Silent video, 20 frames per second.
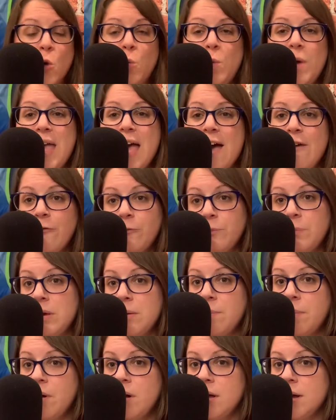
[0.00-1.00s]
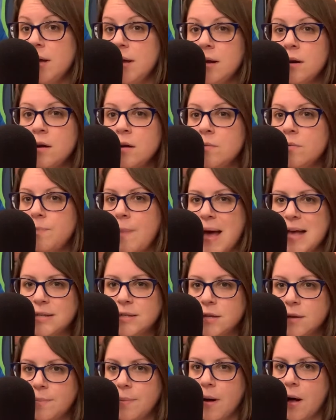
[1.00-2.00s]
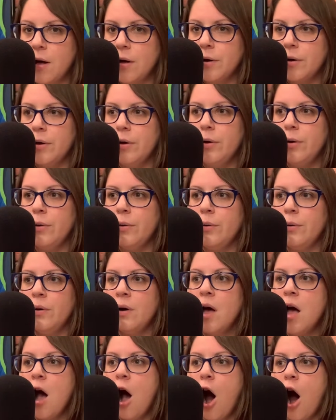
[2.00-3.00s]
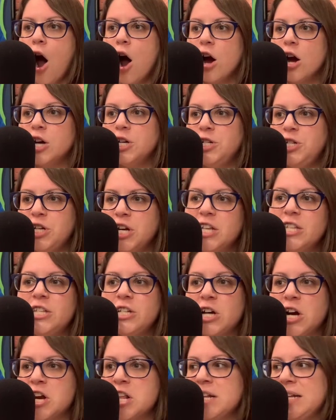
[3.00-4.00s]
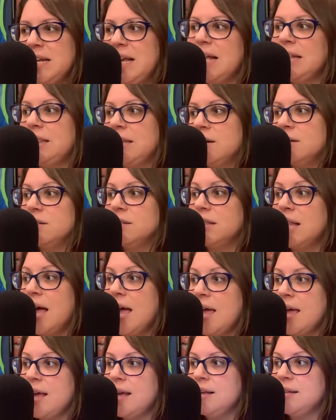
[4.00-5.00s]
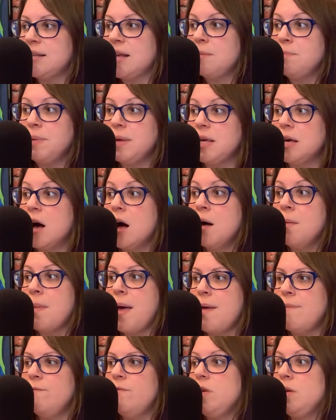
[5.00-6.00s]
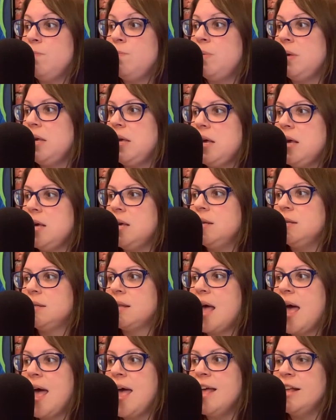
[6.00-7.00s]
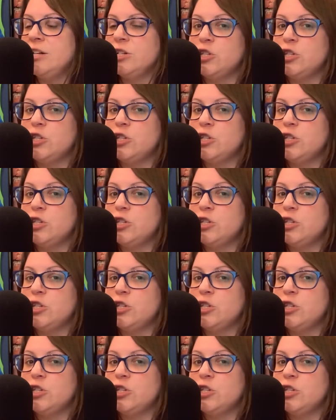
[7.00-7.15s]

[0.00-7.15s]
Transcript: We have people in basketball who are just starting to get their legs and become MVPs and